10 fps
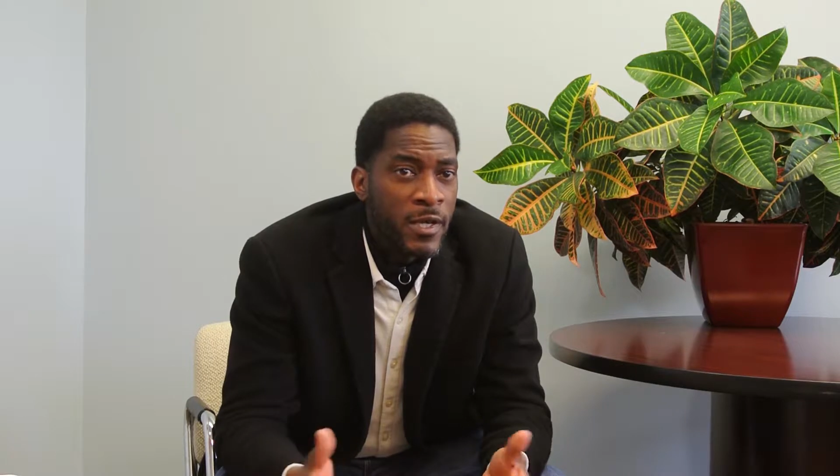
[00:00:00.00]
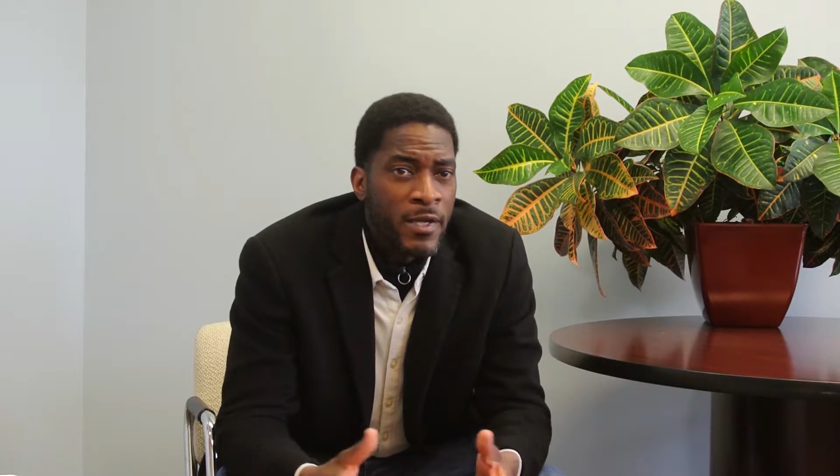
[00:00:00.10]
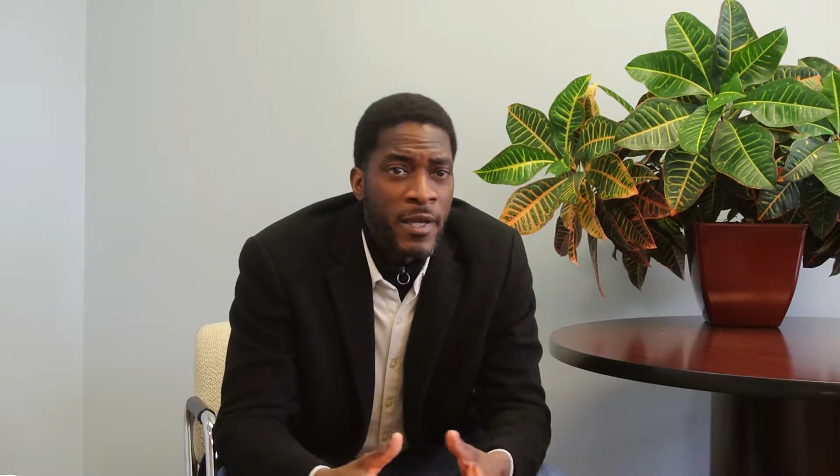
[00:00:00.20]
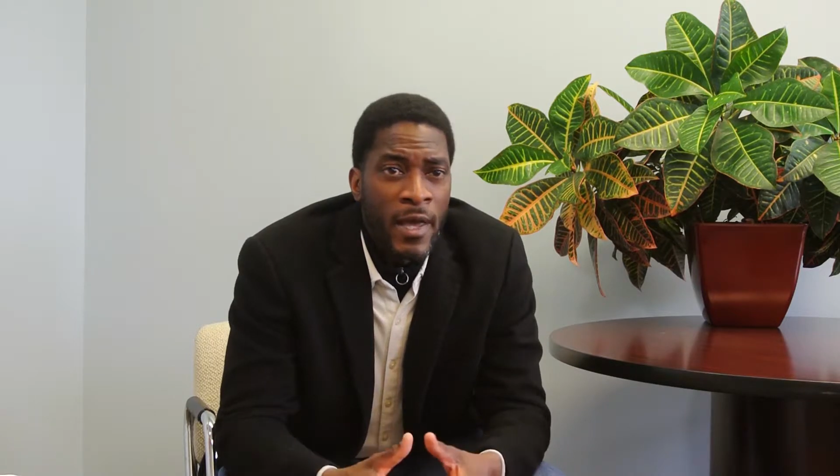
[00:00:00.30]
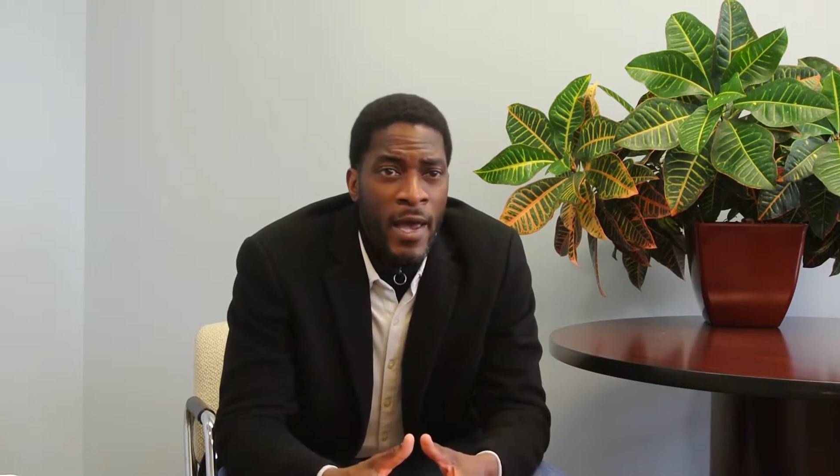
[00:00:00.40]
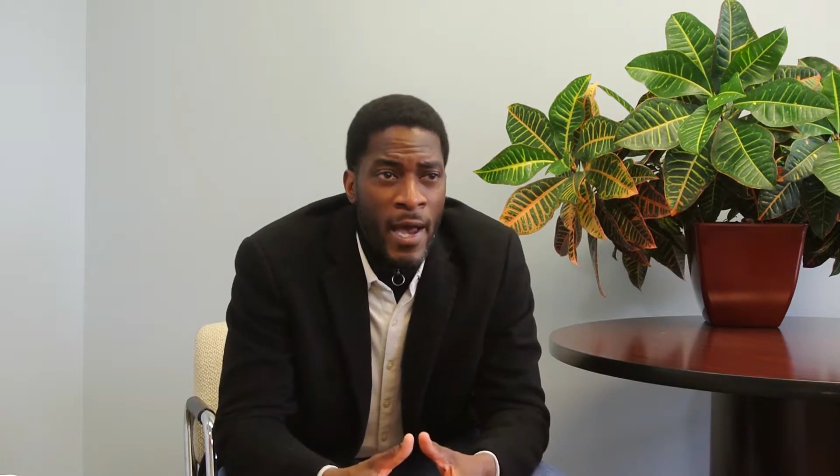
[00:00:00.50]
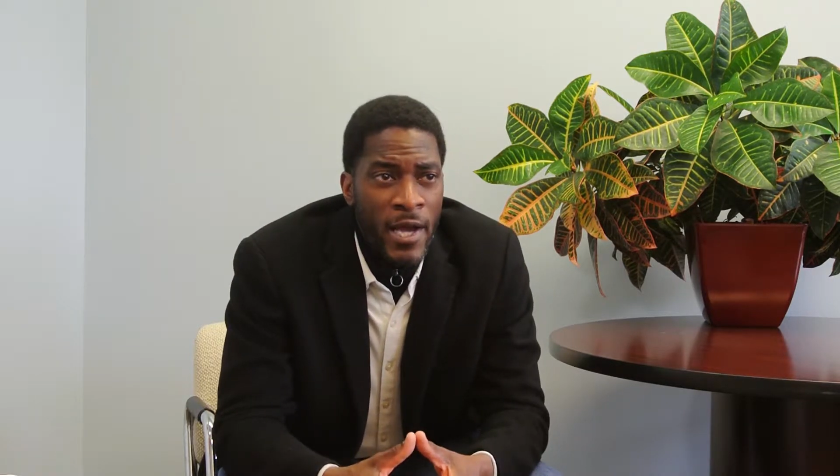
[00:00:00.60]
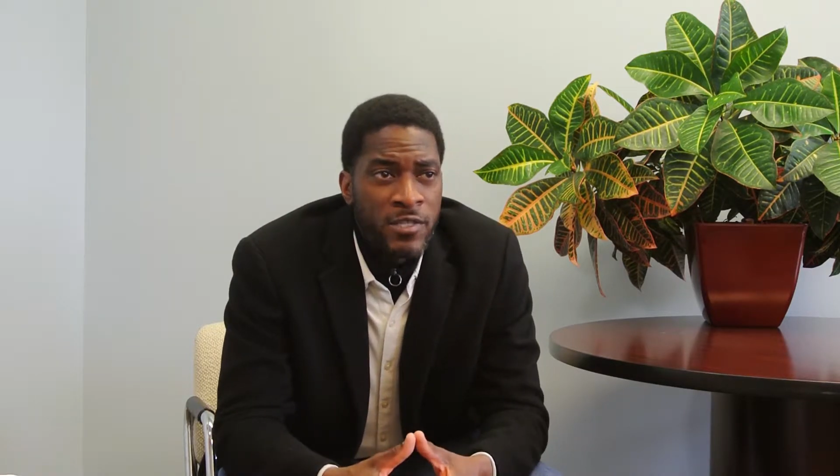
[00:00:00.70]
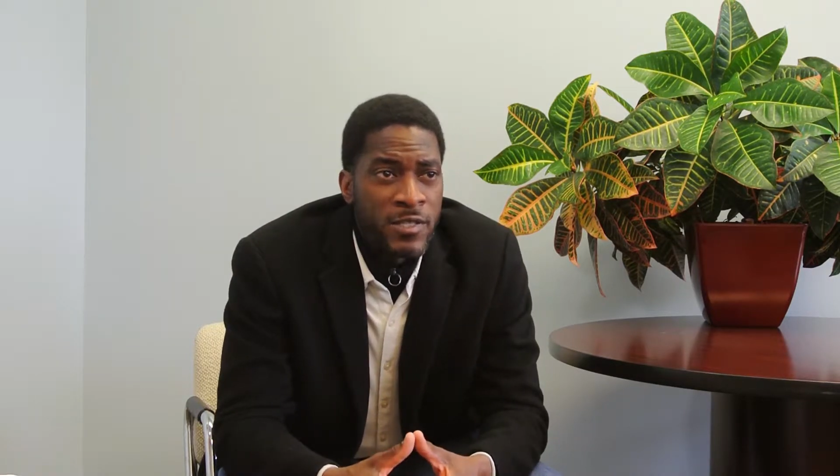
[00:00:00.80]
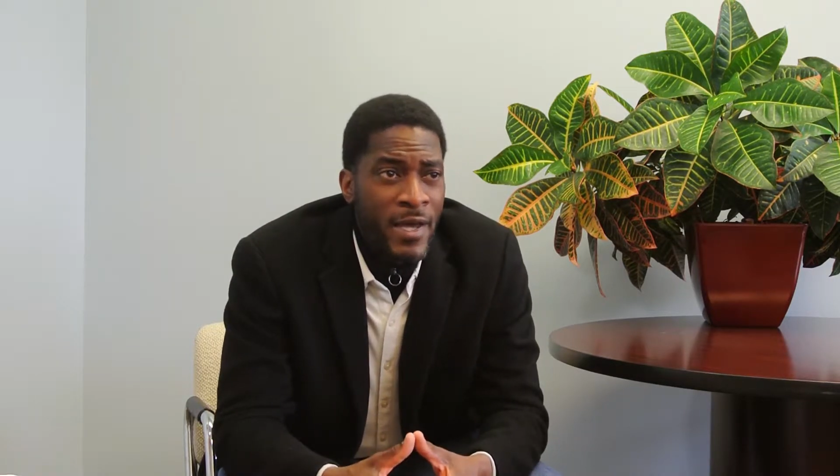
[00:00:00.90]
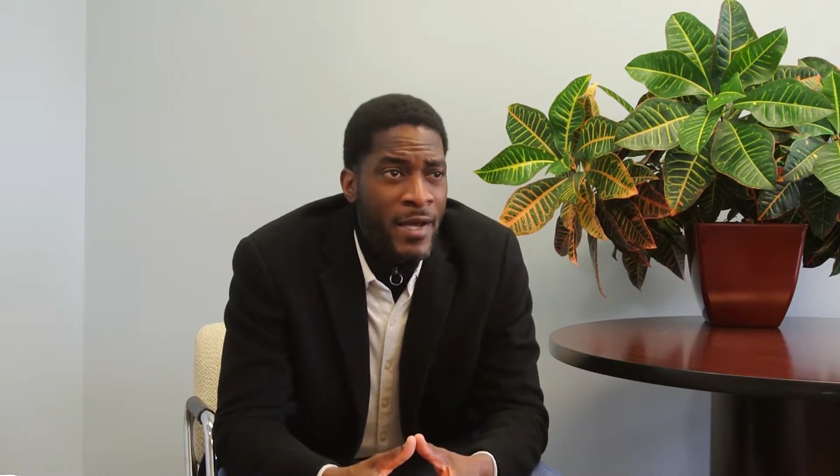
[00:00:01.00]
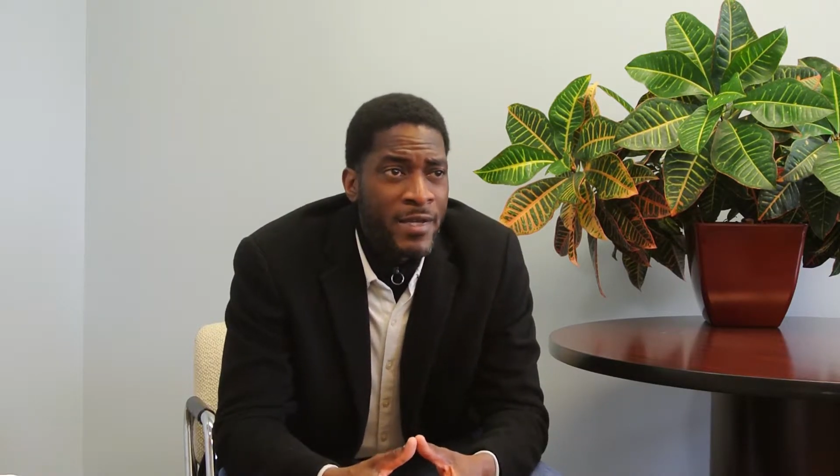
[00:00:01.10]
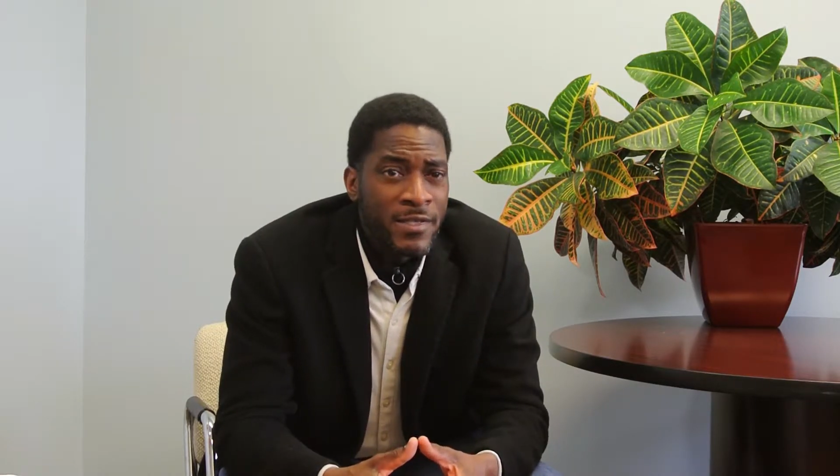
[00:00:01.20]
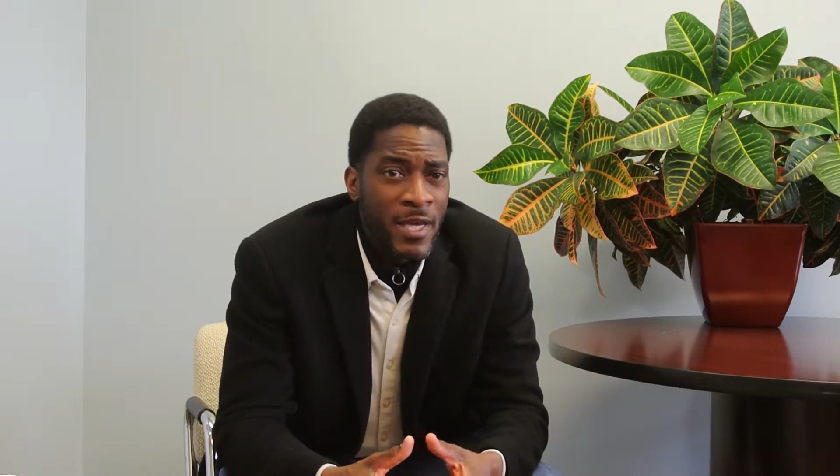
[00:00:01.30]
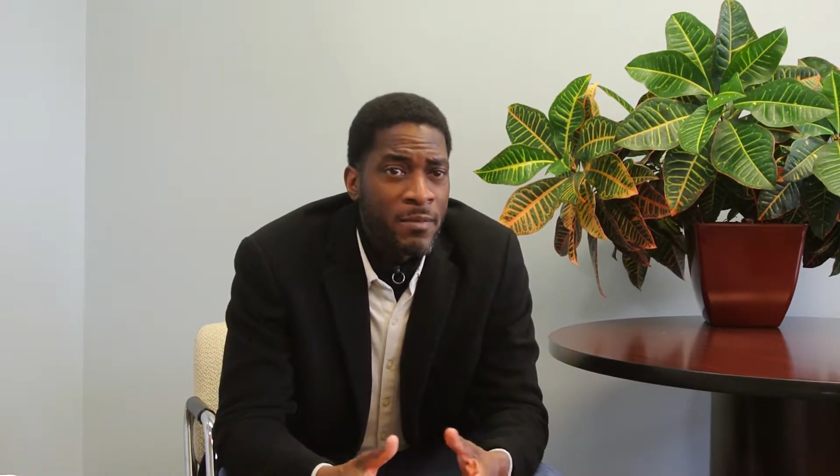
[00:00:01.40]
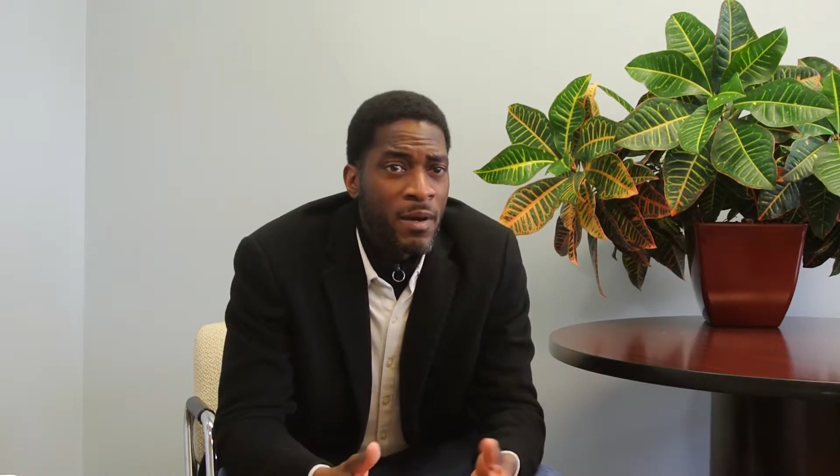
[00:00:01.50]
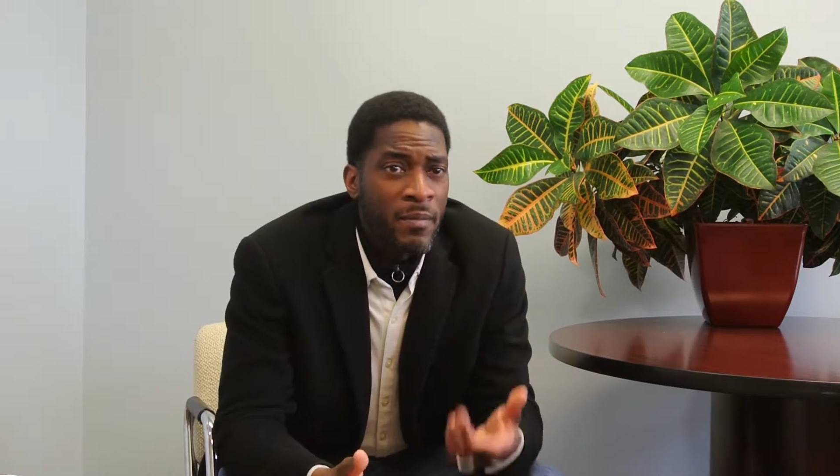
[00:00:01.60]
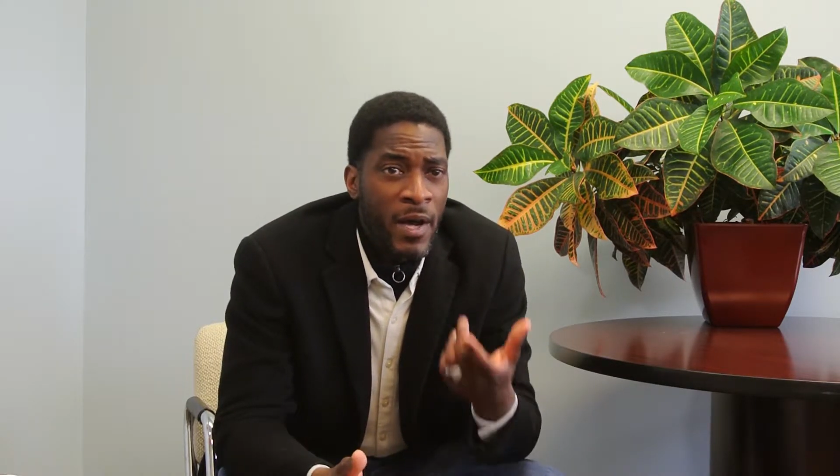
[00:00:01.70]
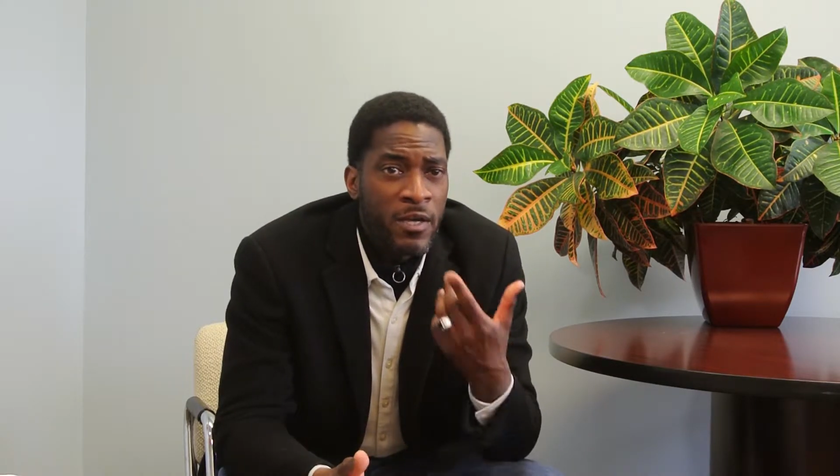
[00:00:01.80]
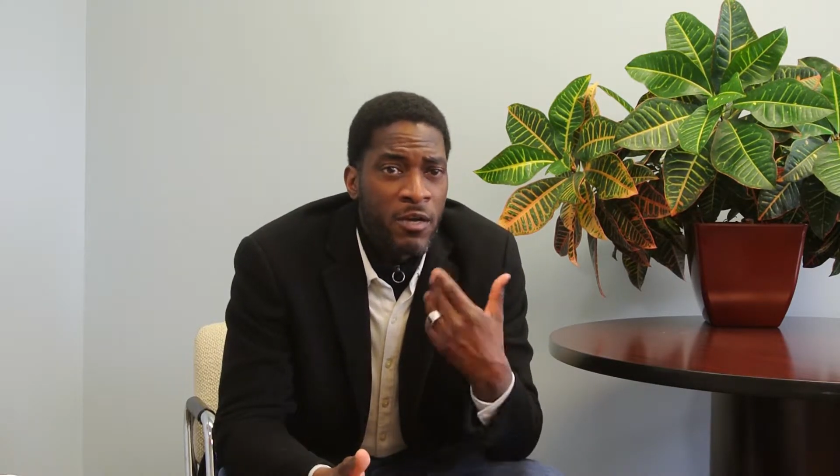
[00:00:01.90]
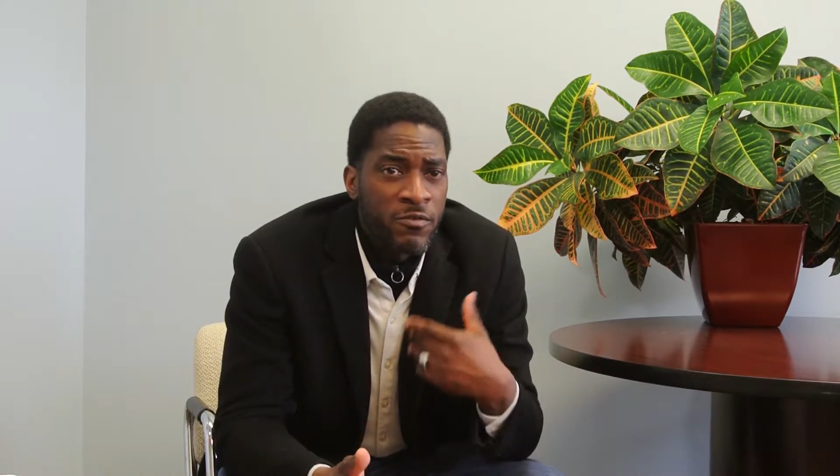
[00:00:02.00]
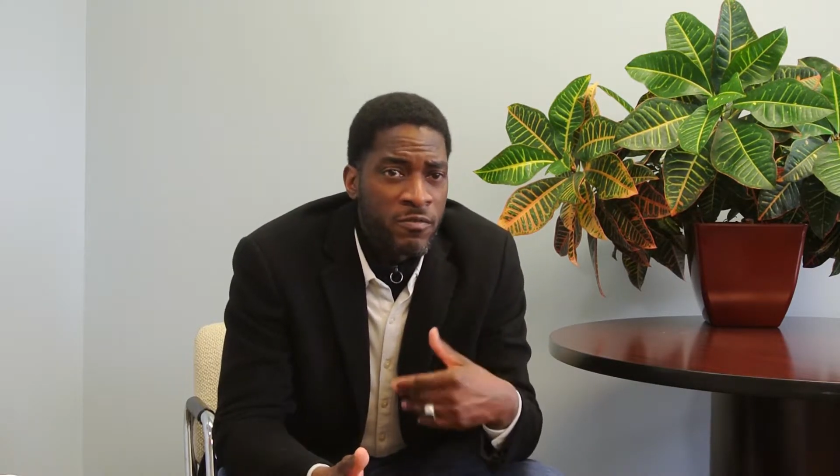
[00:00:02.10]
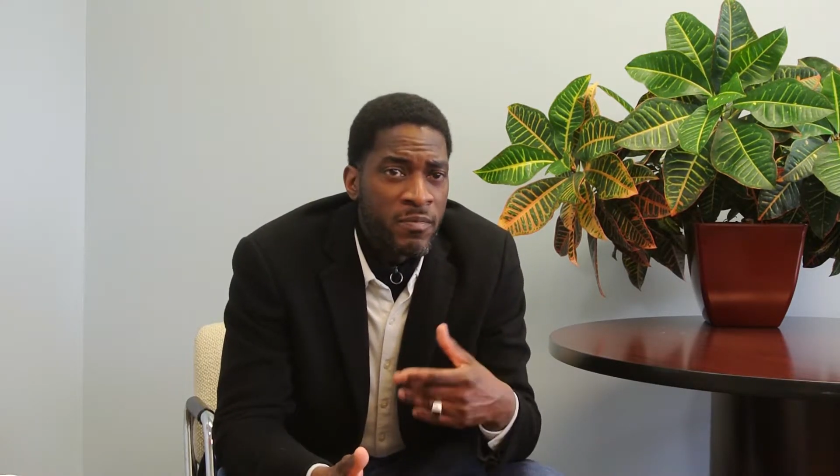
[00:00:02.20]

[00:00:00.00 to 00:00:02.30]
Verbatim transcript: And actually, I can take my mind off of